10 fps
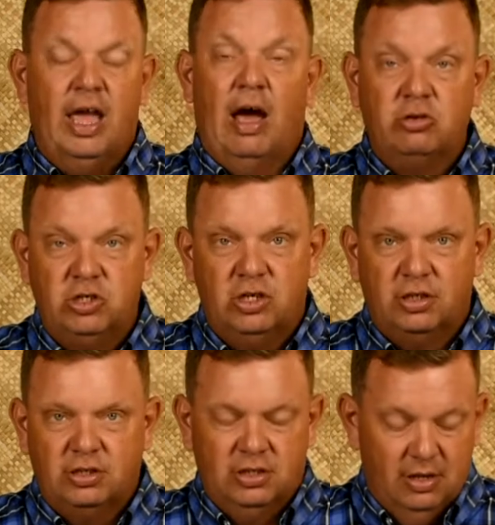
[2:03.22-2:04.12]
house
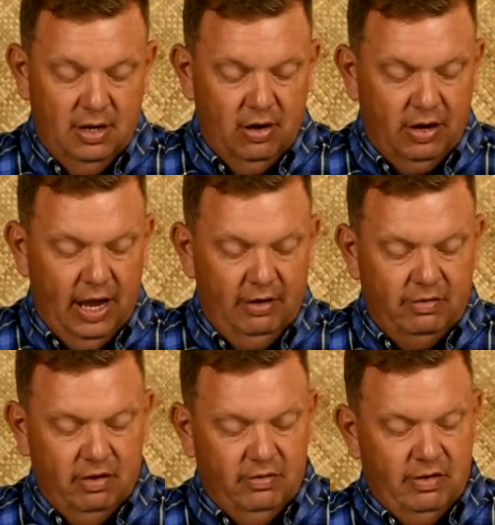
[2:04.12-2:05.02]
church. Okay,
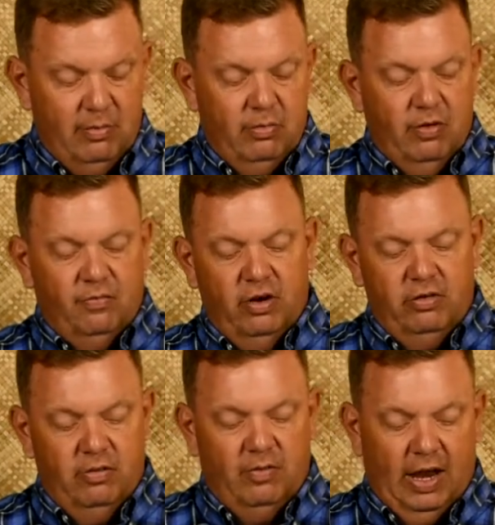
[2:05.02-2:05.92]
so the first
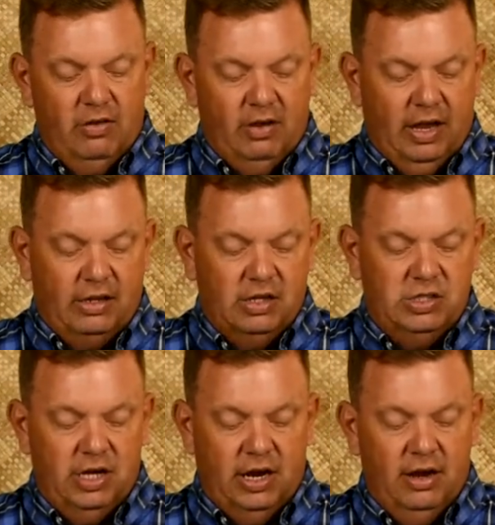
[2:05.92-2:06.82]
advantage I'd like to
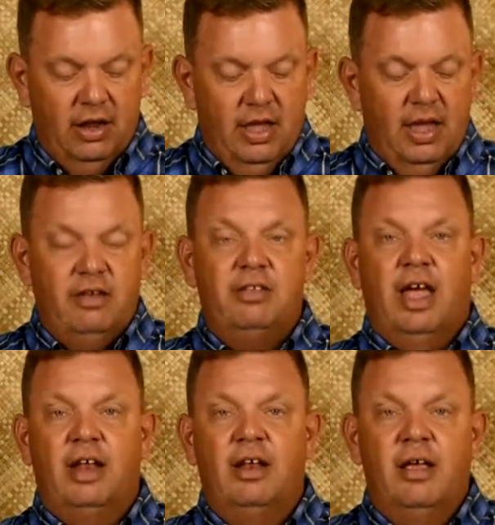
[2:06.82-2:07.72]
share is
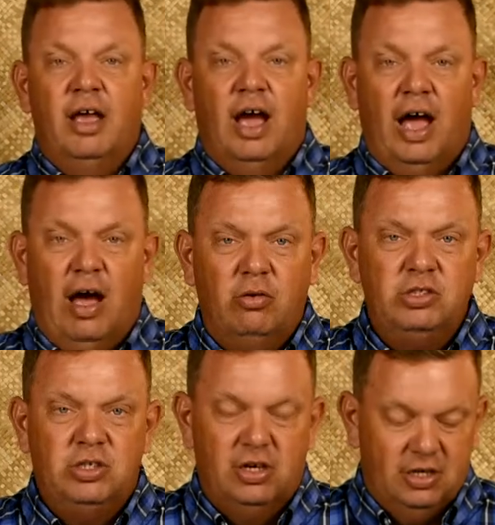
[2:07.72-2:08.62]
that a house
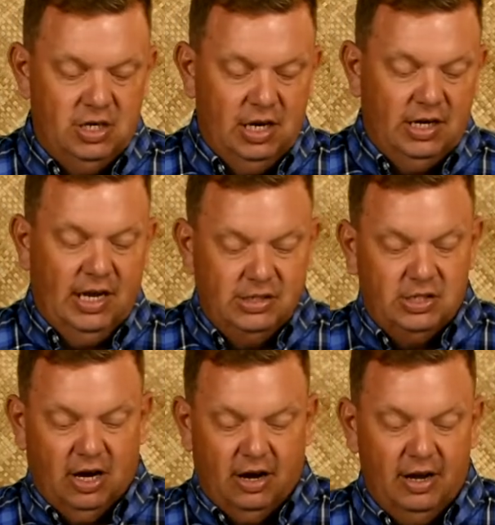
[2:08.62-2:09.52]
church can
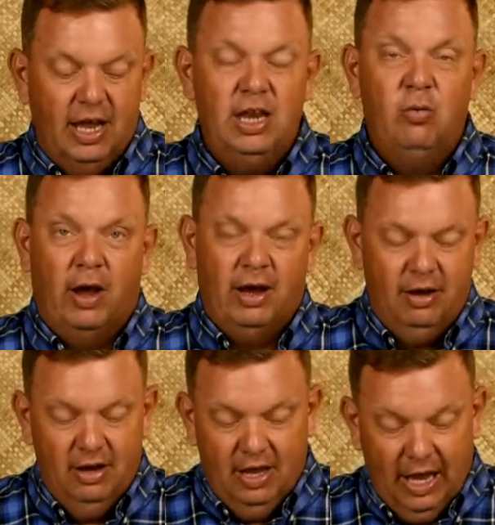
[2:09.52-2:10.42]
start anywhere,
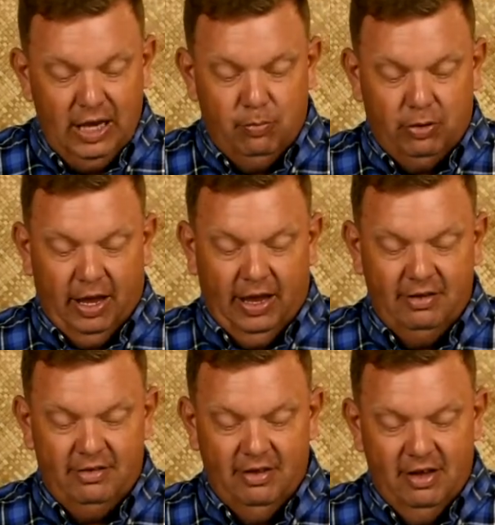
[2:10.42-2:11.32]
any
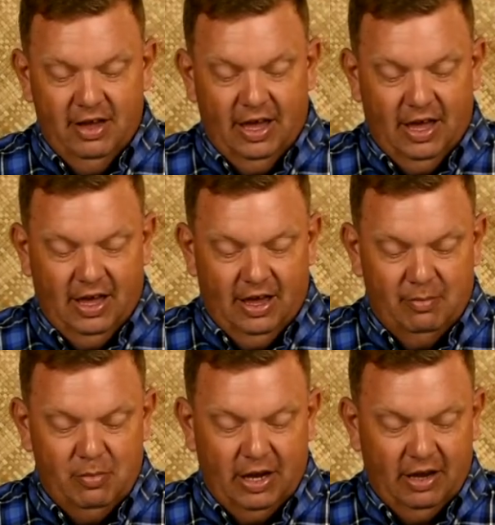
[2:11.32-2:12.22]
place,
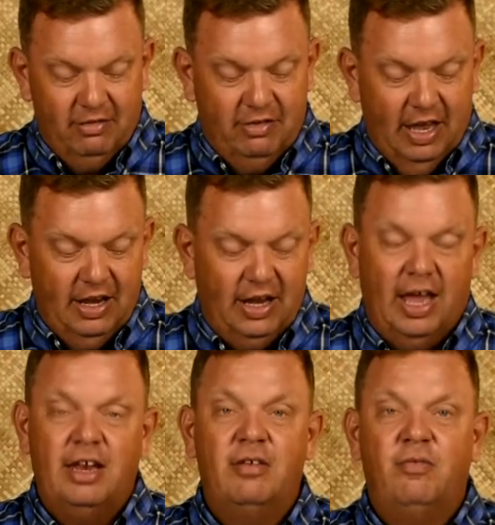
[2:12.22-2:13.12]
because
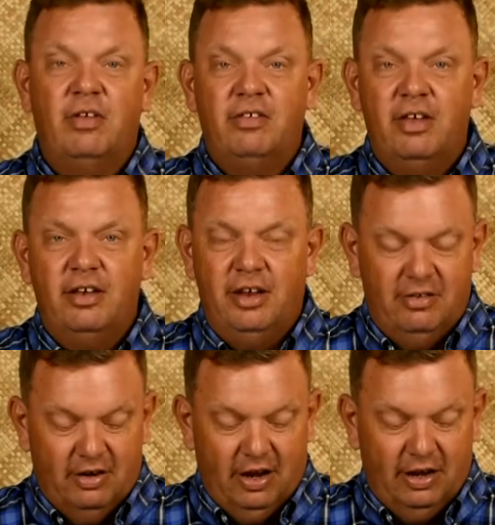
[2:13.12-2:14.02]
dedicated facilities
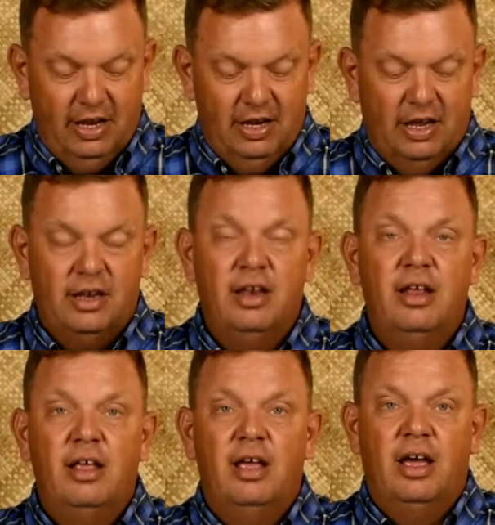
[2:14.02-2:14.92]
are not needed.
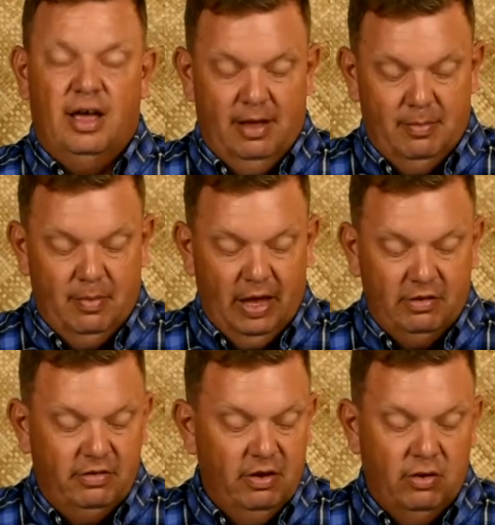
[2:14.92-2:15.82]
And
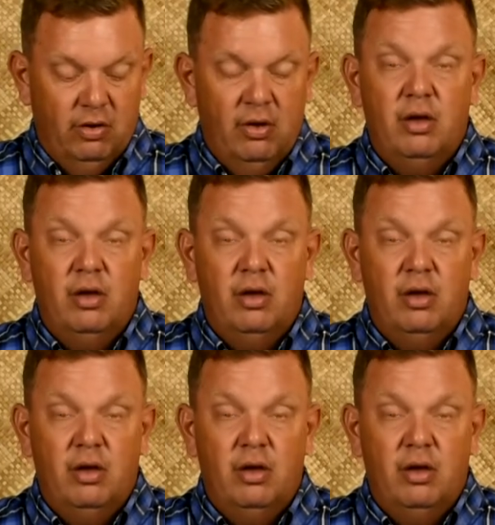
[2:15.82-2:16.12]
so